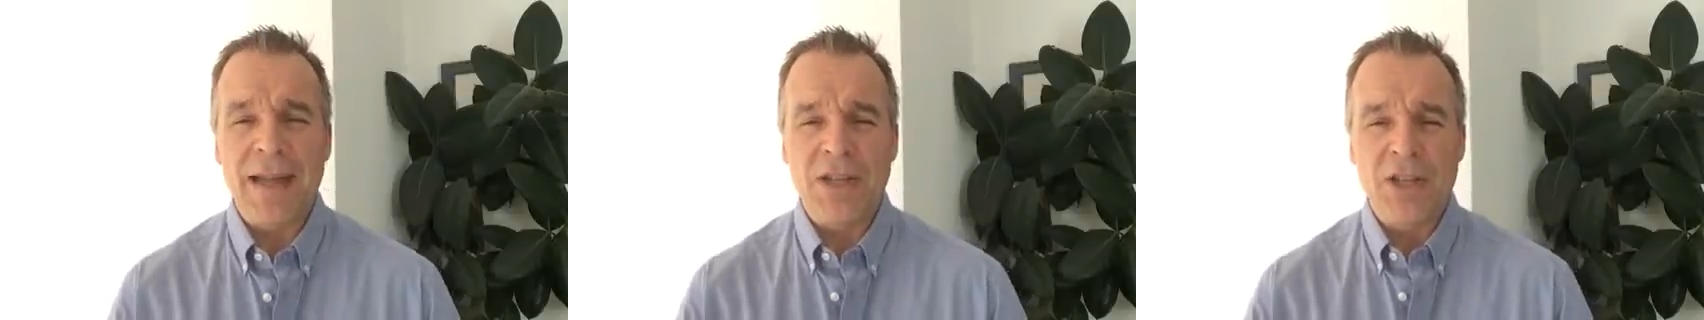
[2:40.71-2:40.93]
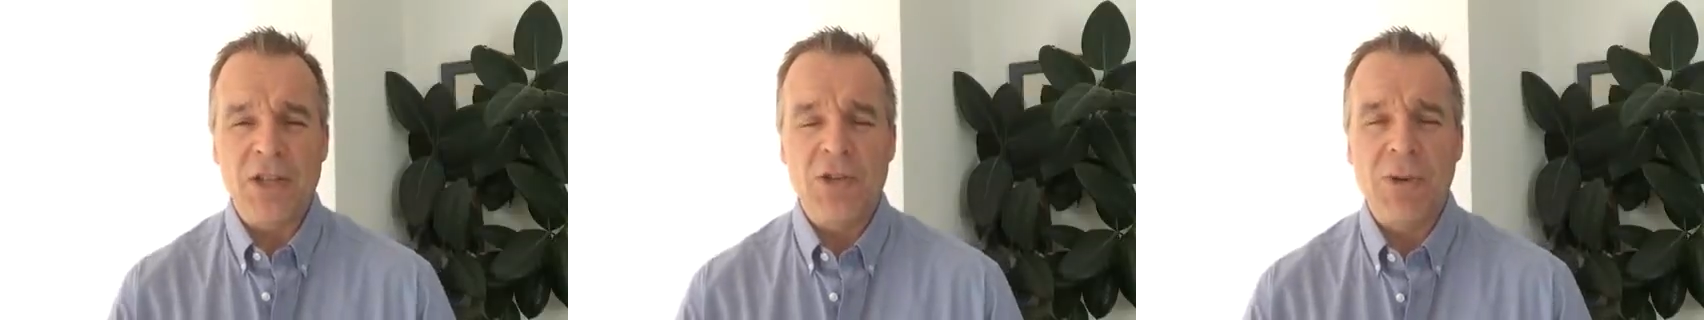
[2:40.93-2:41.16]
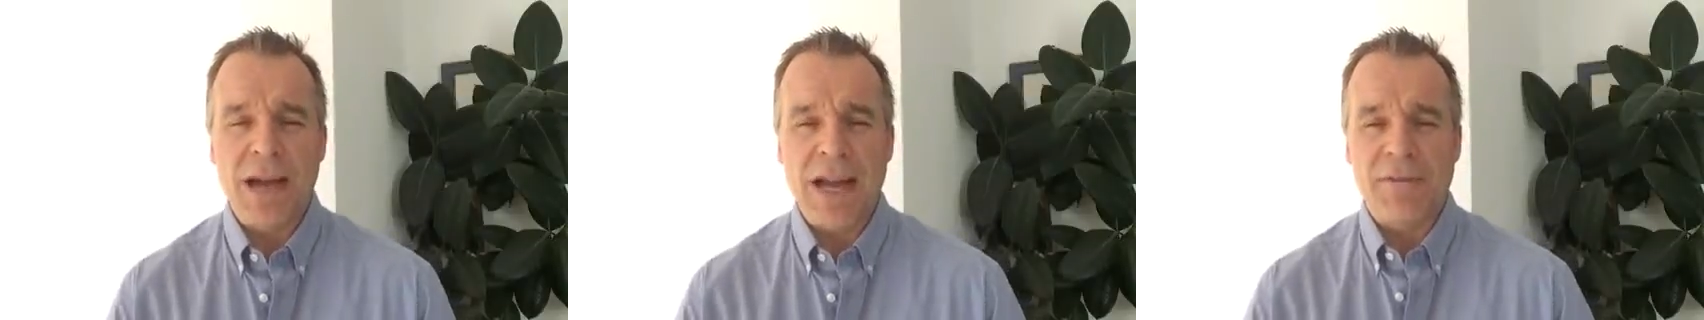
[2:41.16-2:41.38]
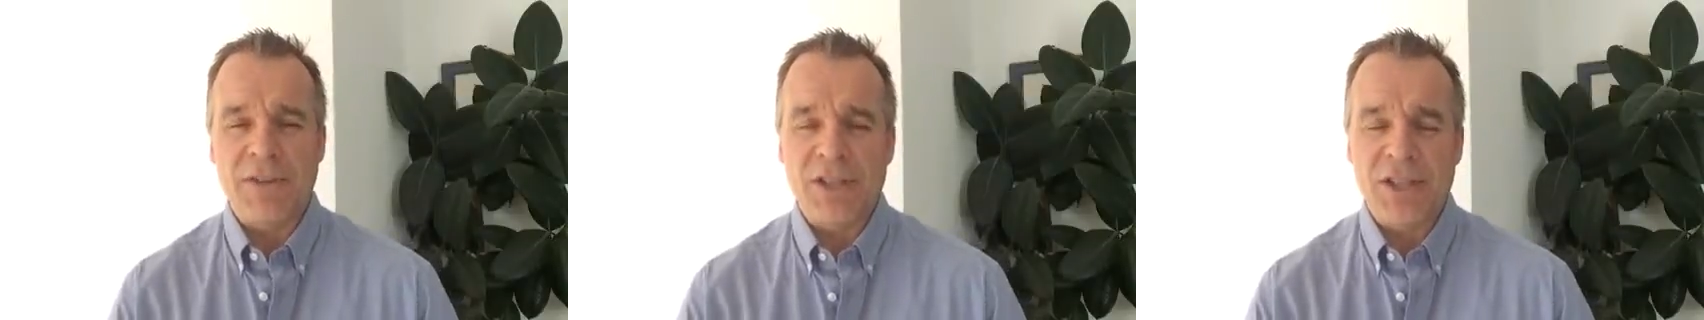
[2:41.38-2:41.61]
and you
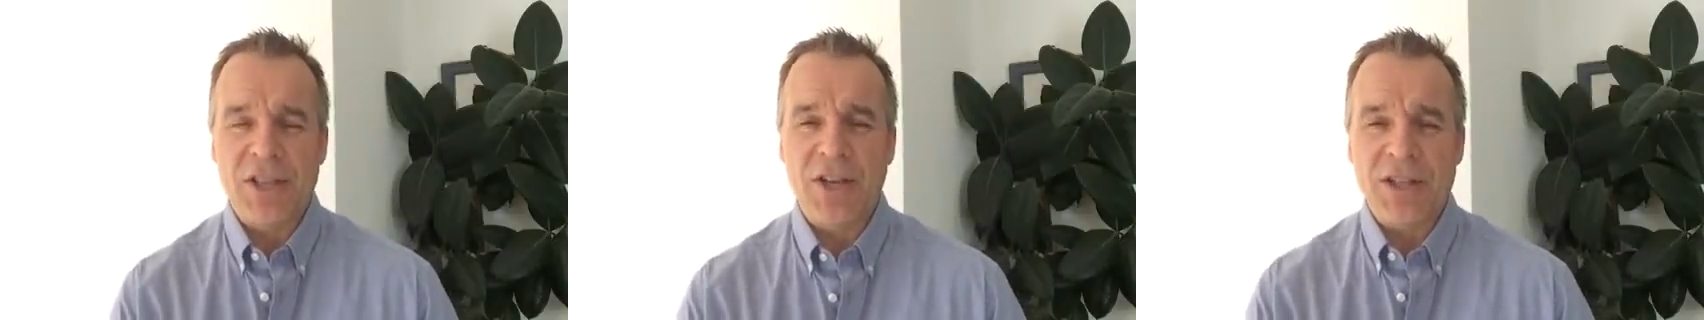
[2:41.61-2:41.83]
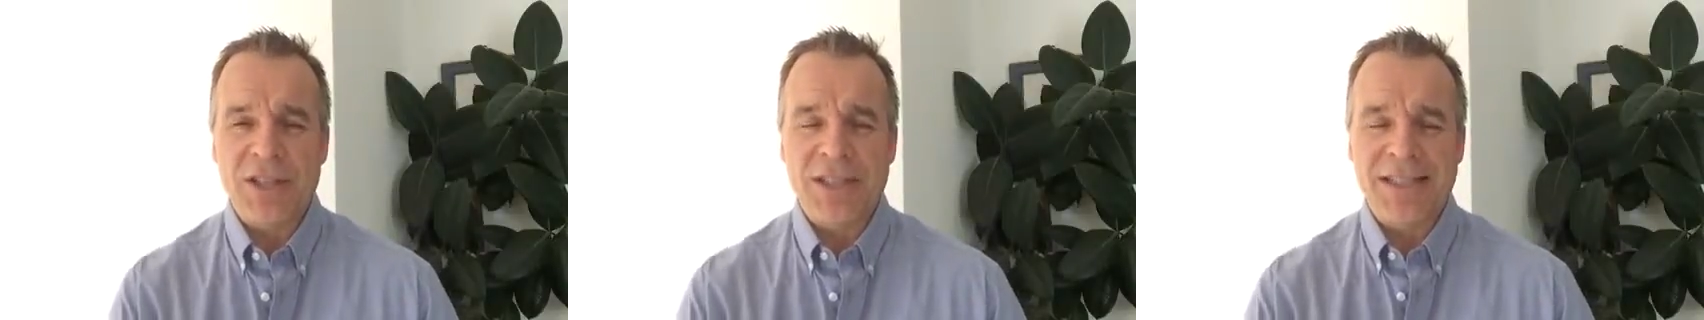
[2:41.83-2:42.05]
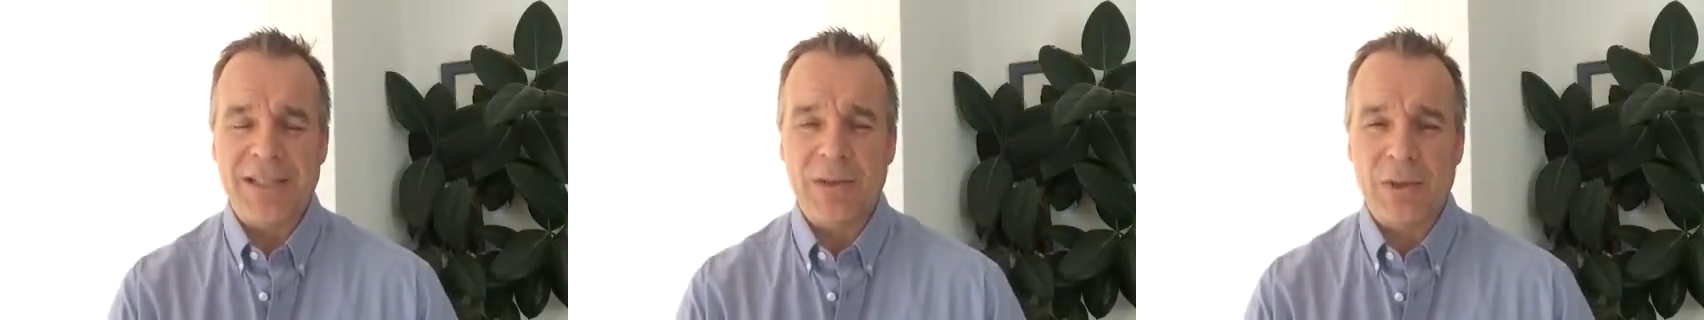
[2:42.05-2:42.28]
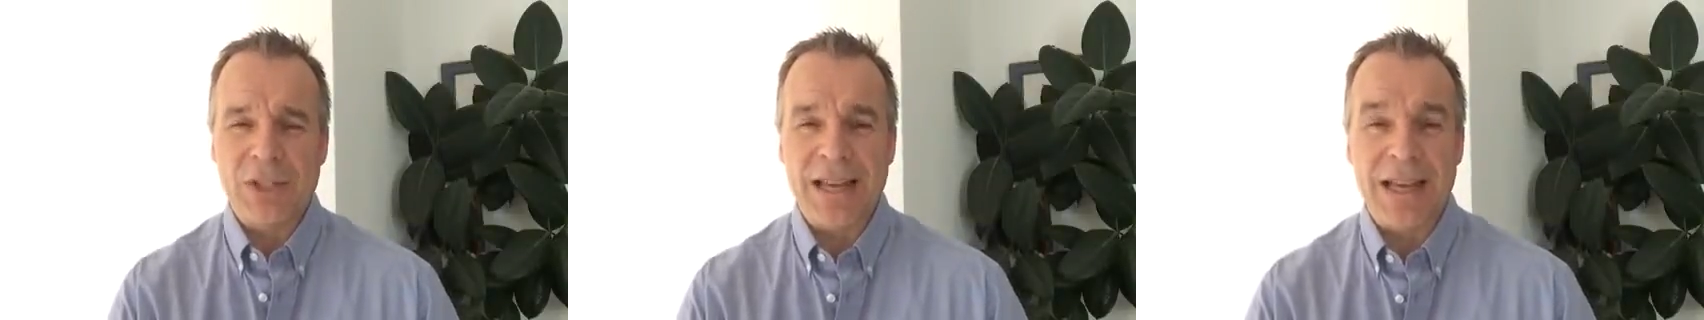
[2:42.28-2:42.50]
have a certain
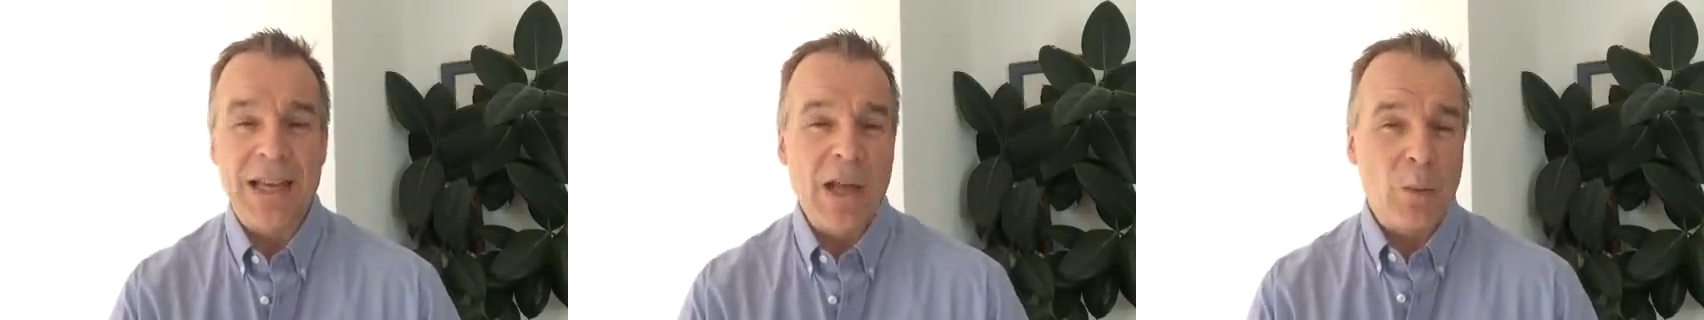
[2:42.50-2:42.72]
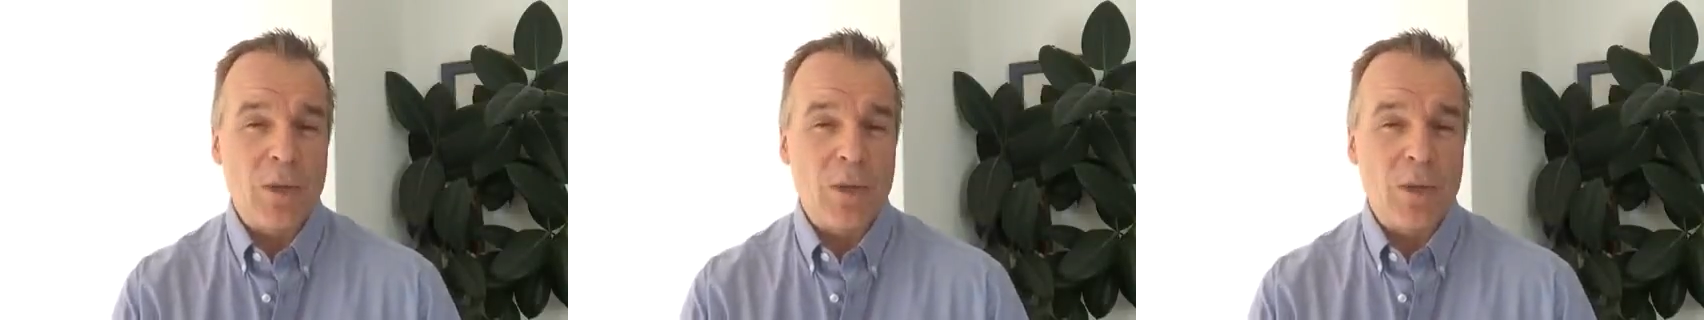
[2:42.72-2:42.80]
skill set